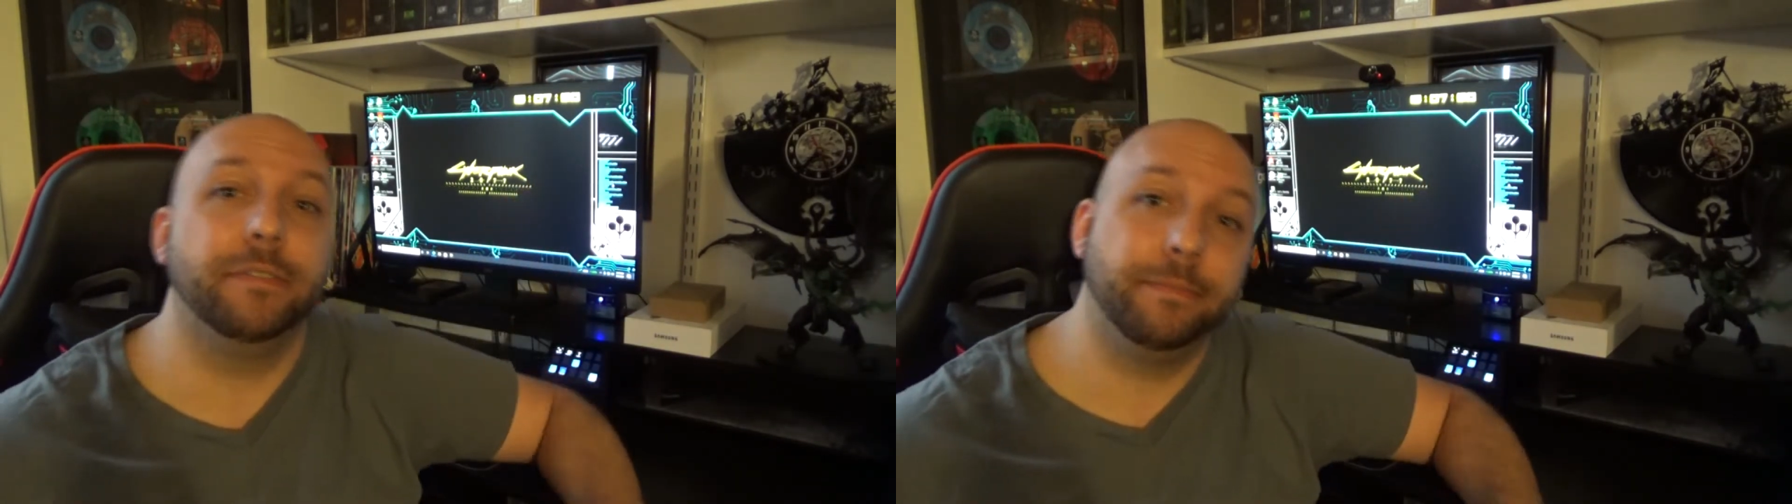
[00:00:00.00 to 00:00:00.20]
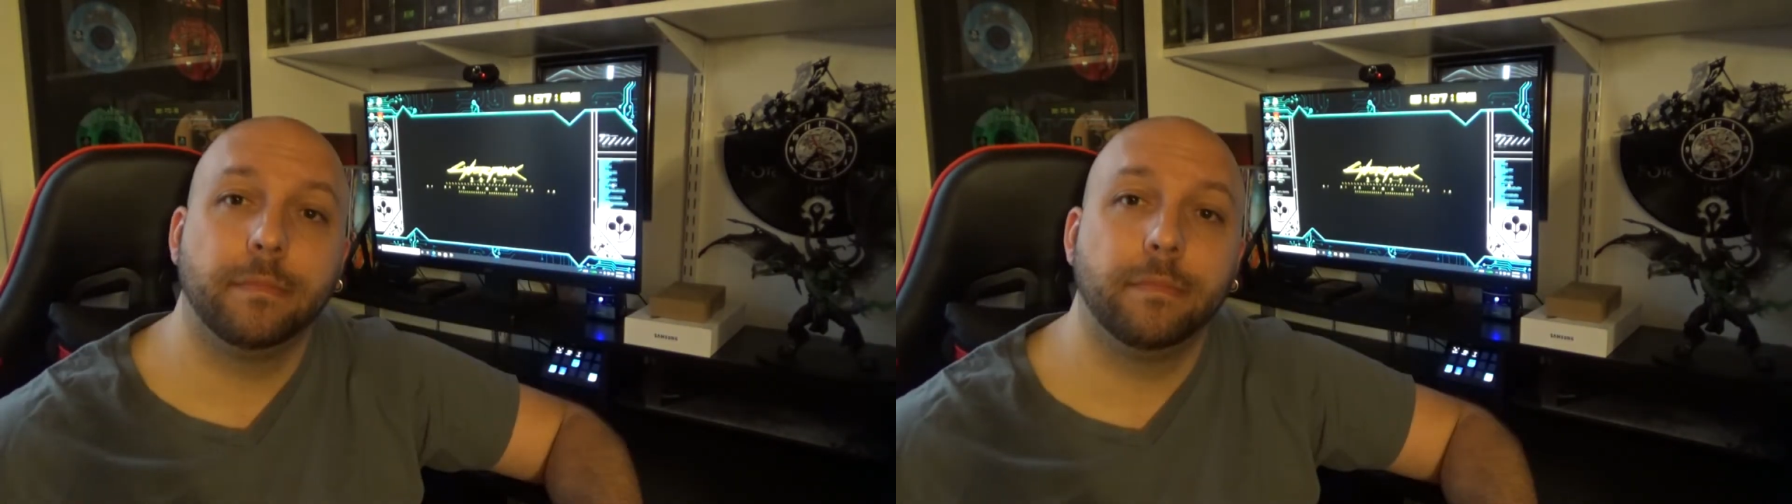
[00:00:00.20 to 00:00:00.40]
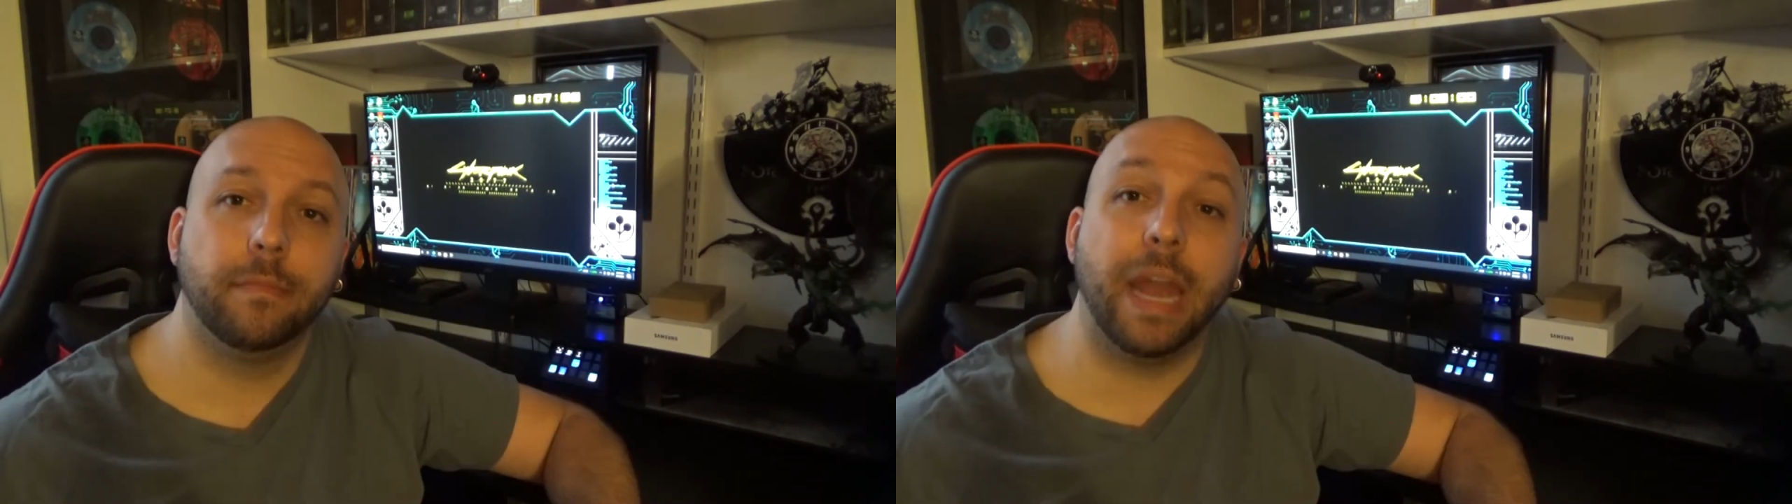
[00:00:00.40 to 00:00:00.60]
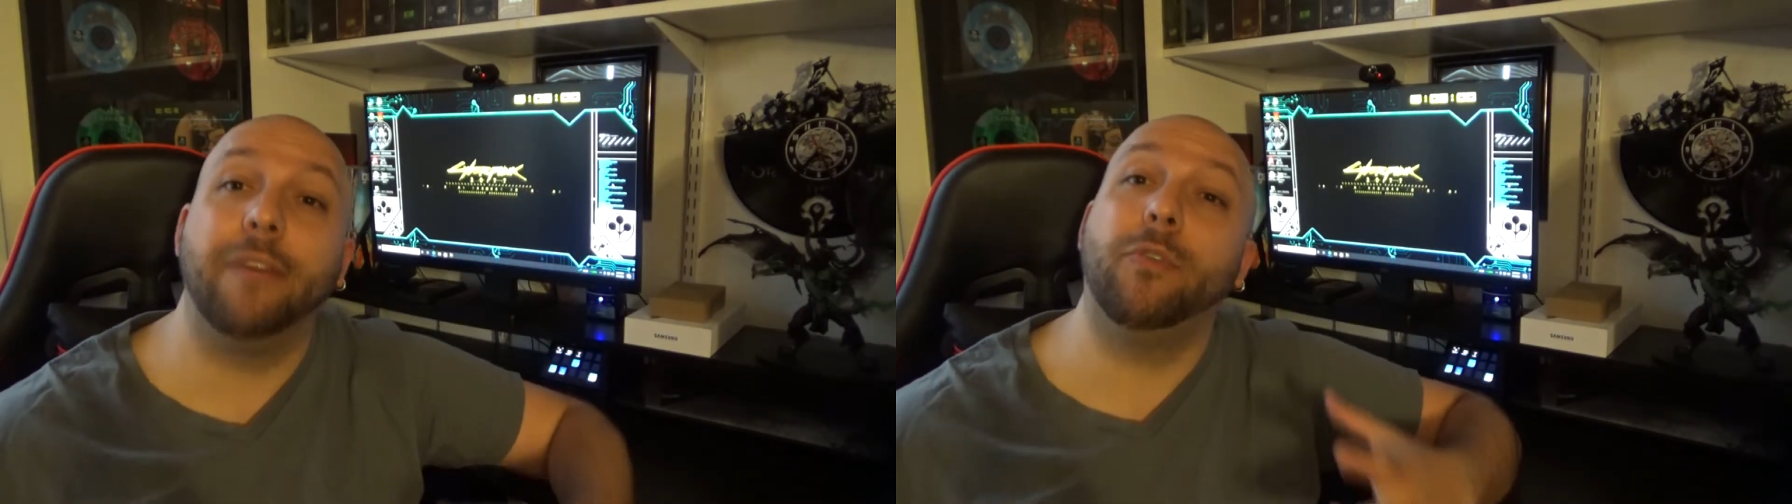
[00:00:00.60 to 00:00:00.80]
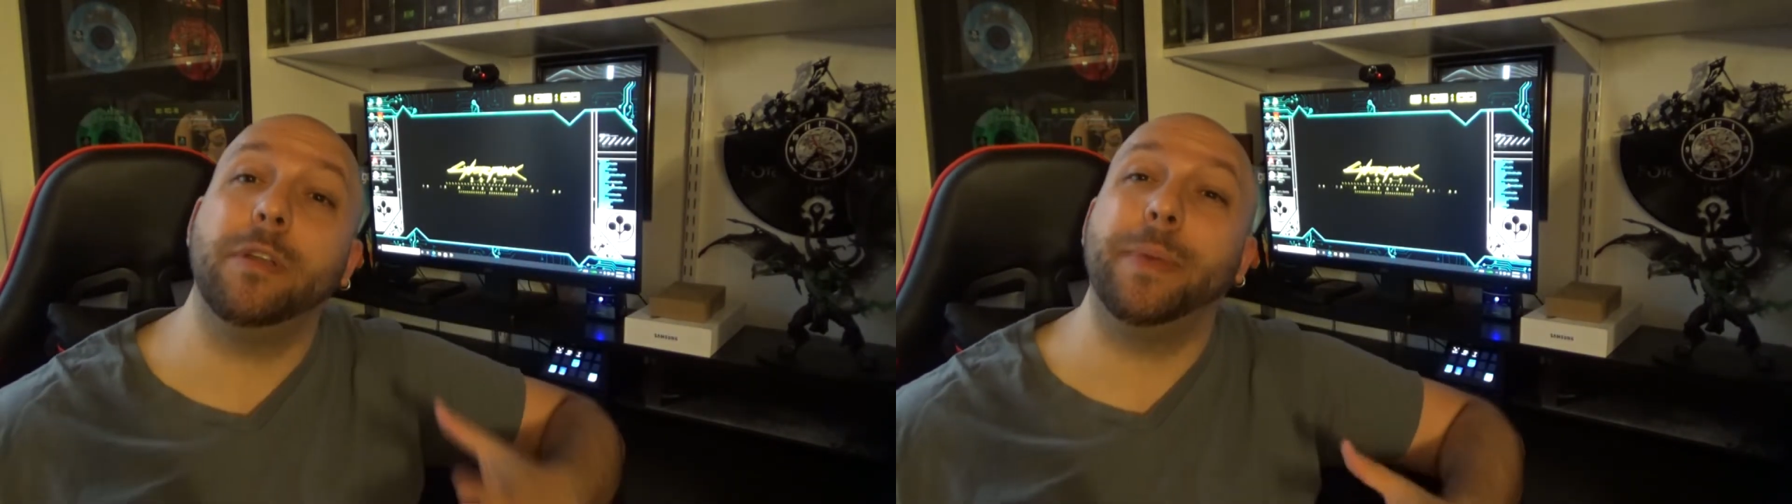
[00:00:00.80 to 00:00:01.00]
And I've
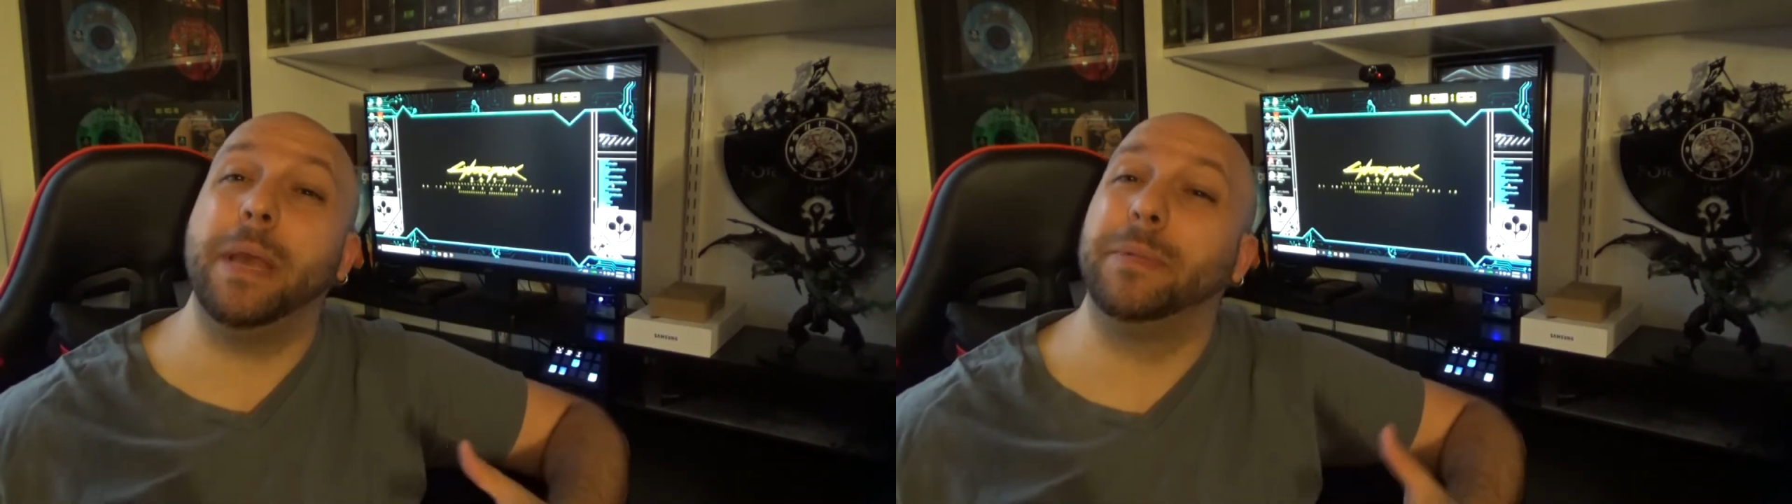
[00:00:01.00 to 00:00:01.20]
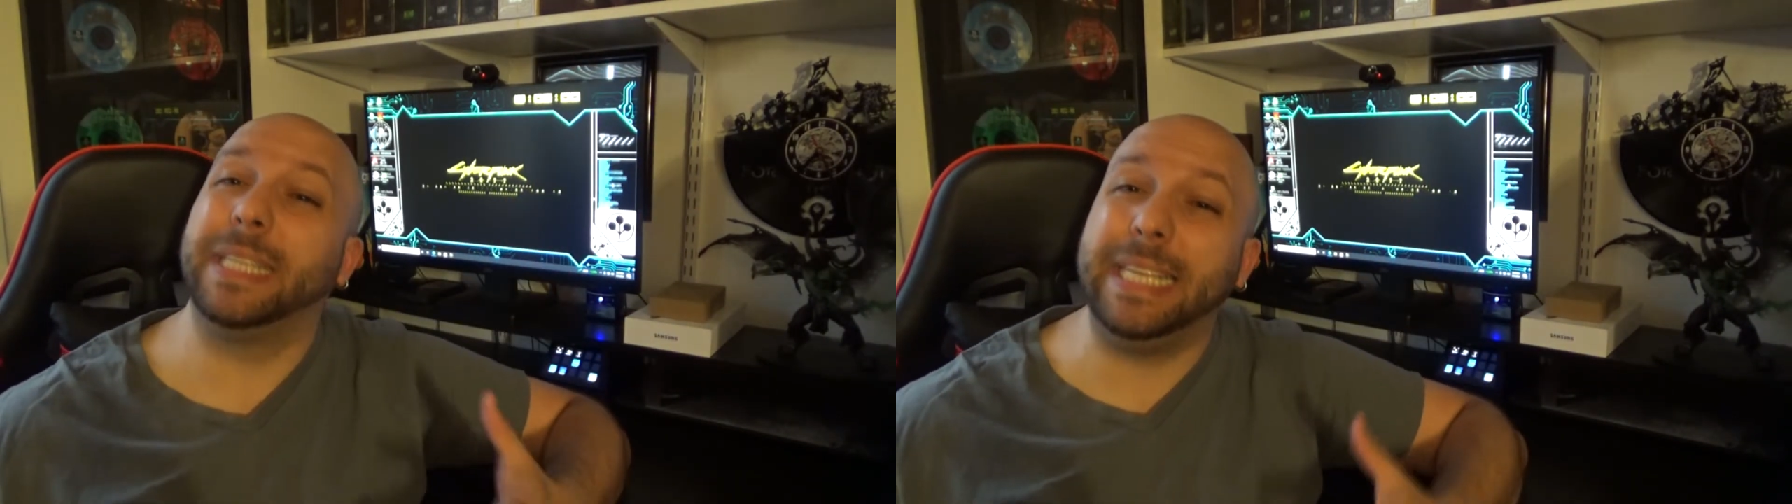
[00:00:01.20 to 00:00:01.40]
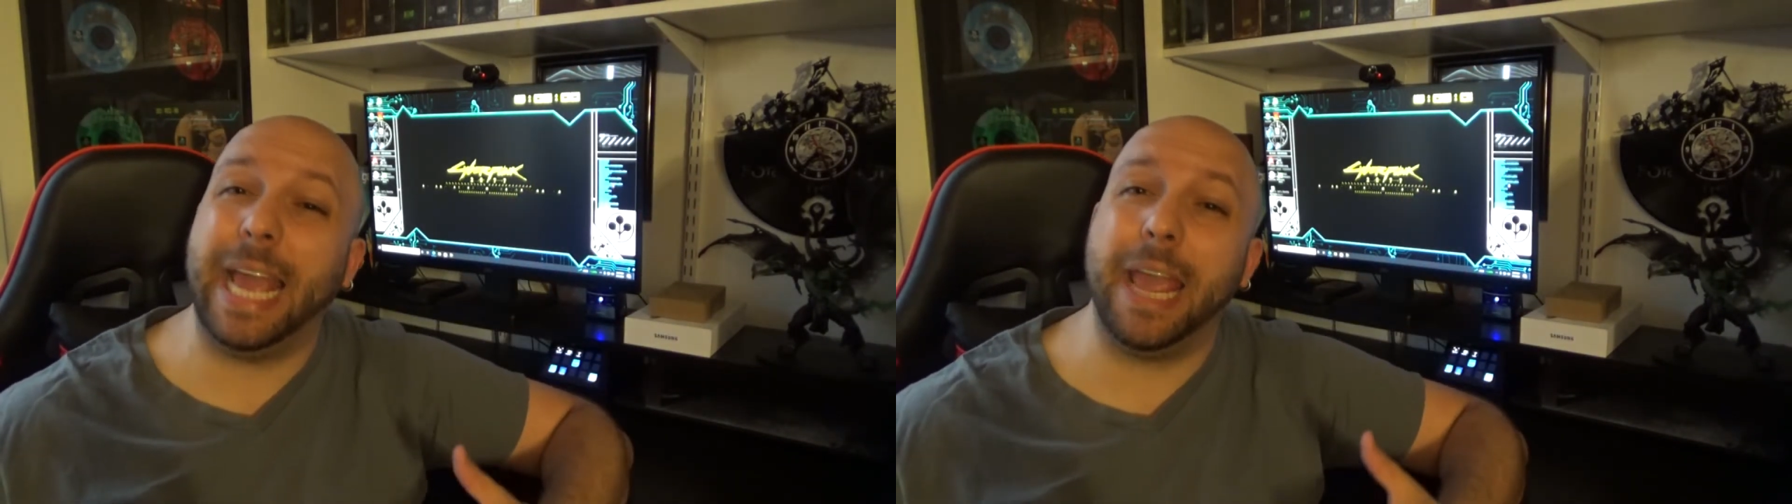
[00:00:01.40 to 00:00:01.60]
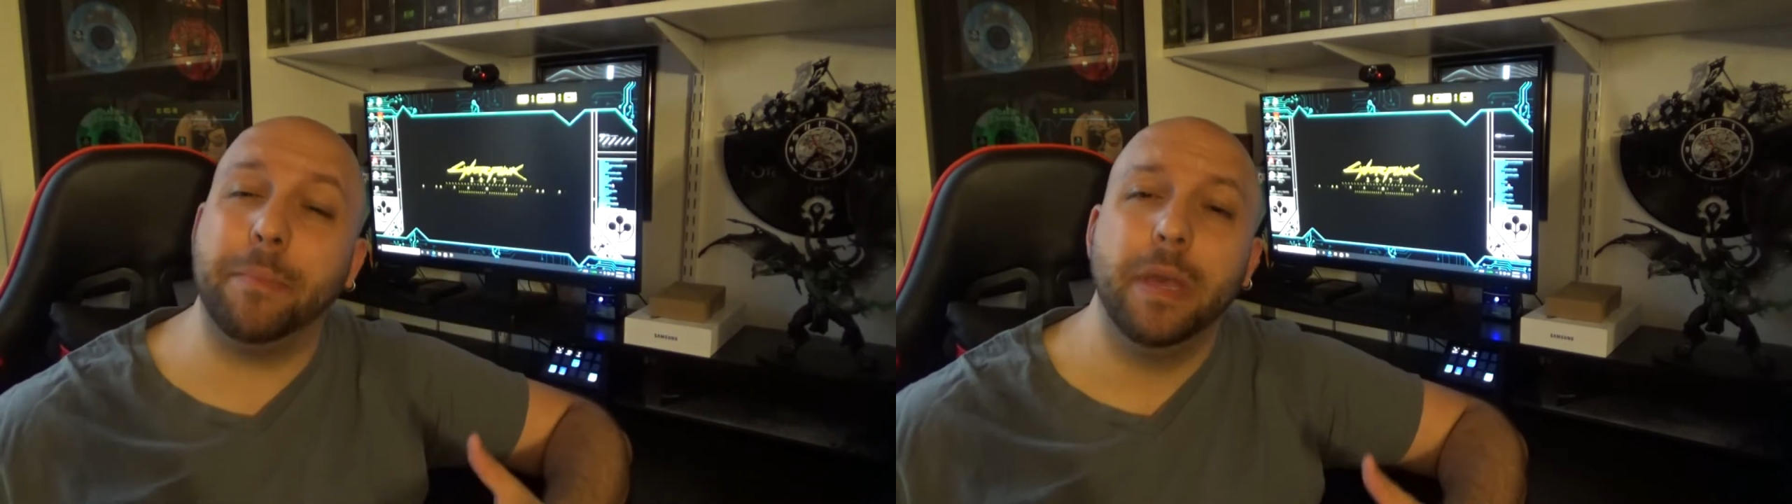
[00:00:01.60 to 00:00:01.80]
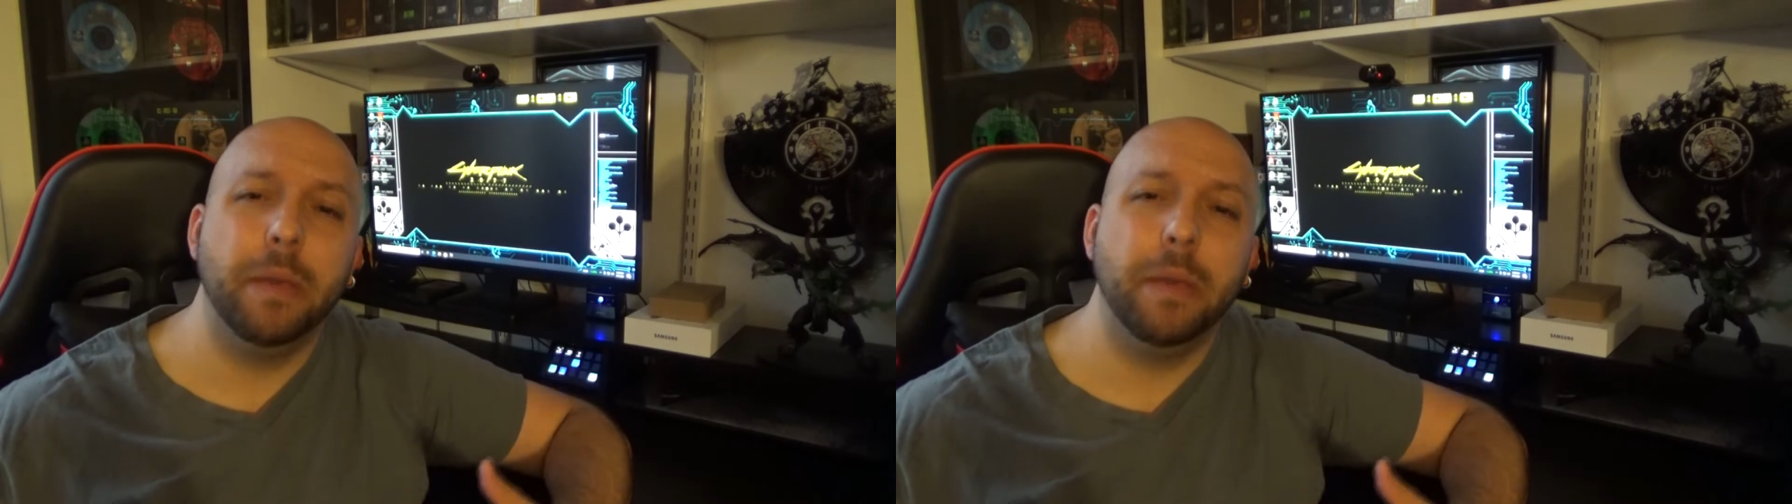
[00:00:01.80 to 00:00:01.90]
wanted to be able to game,